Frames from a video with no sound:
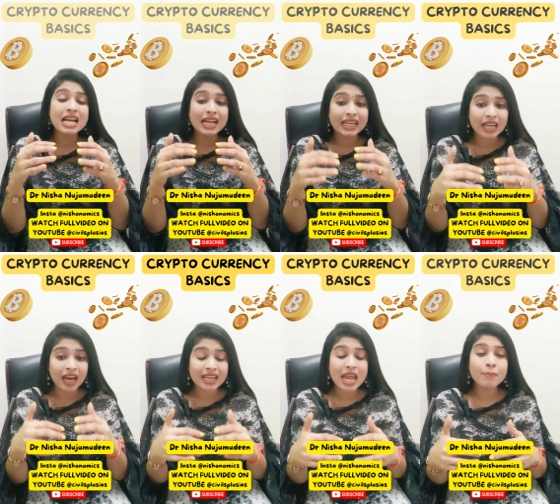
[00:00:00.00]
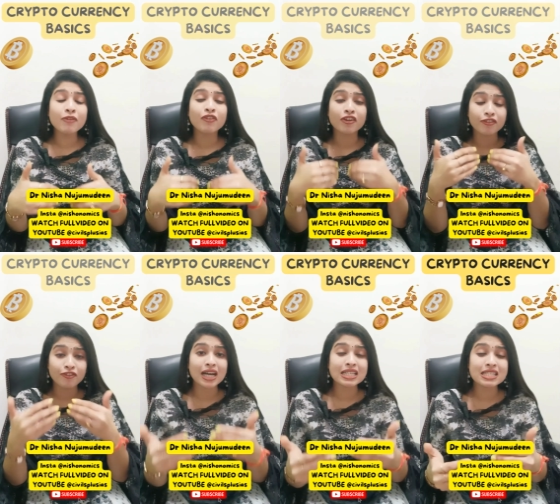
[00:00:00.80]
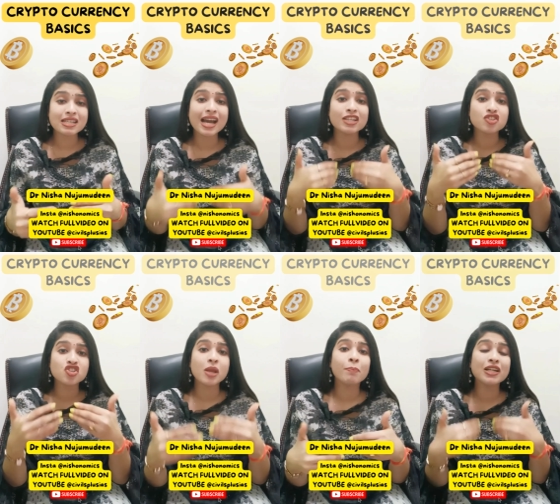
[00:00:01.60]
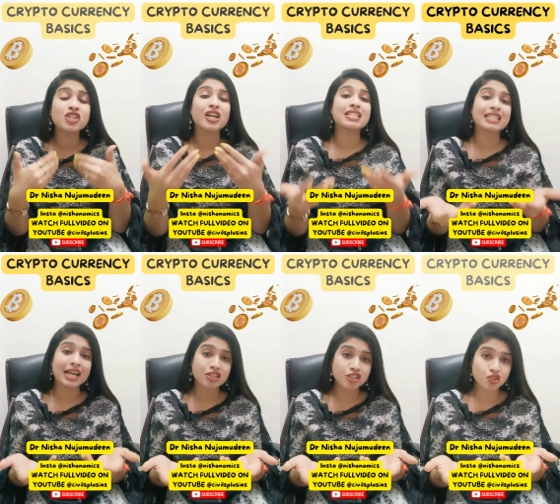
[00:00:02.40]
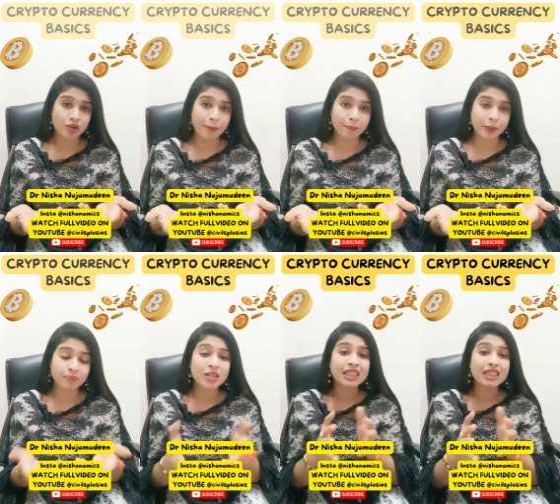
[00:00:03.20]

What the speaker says: it will enable for a faster and cheaper transactions to happen.